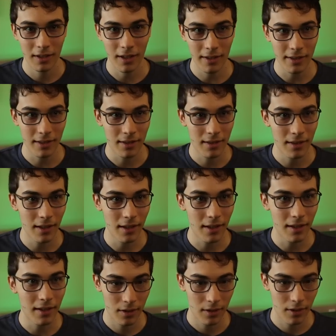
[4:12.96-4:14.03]
does its
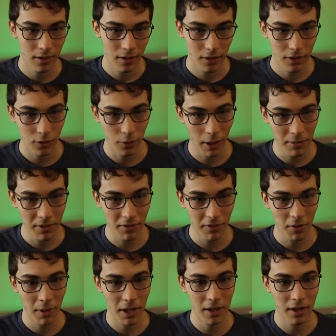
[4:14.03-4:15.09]
thing. So what happens if
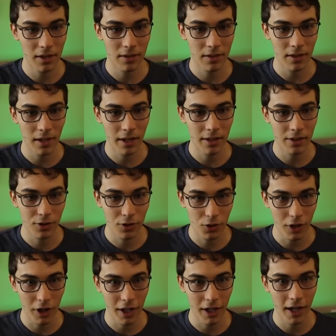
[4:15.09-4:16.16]
I make this a
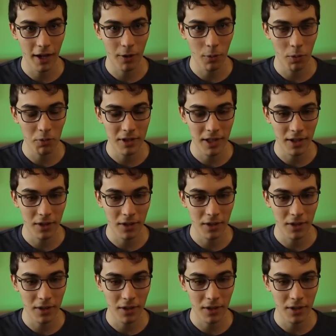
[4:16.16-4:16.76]
string now? What was